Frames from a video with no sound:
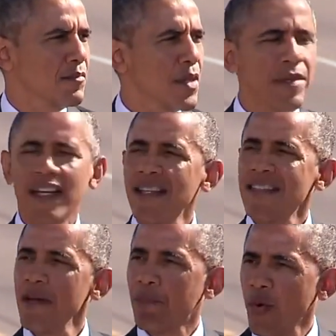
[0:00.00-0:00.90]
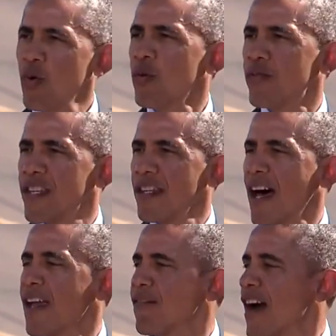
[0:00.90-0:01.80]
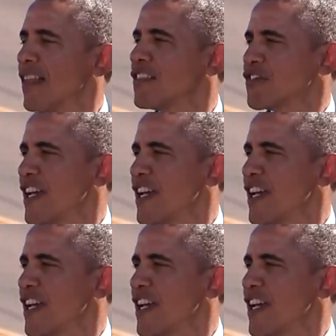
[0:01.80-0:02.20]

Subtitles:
but because they proved that nonviolent